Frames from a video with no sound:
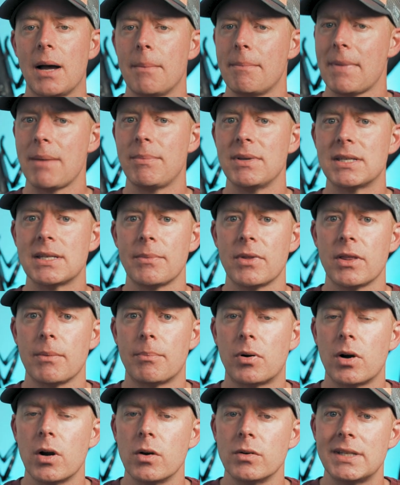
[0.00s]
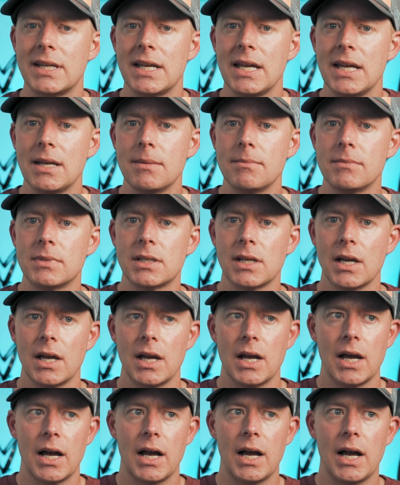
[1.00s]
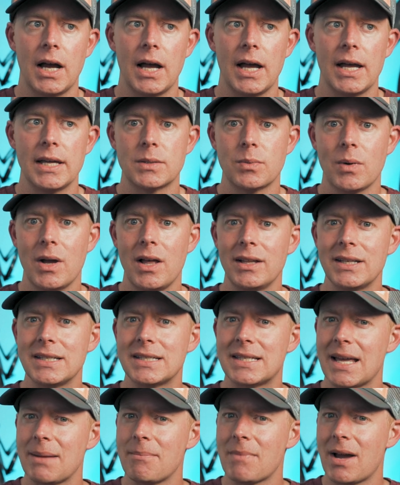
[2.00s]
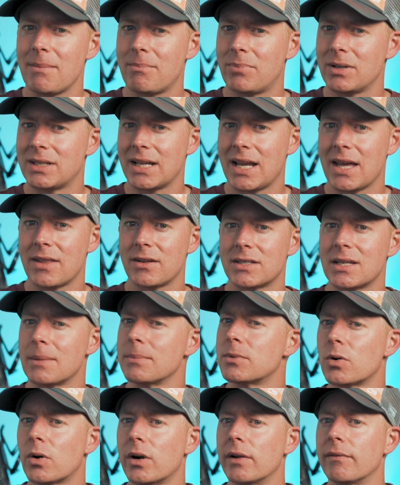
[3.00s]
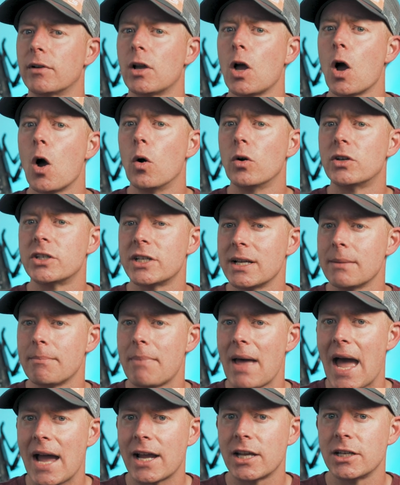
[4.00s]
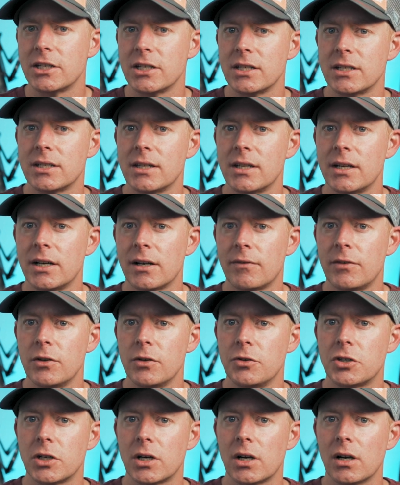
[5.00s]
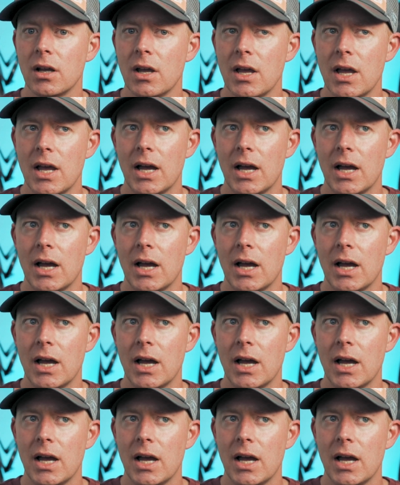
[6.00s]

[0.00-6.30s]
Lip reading: maybe some of the pro teams, as well as they might put together some sort of coaching packages in the near future,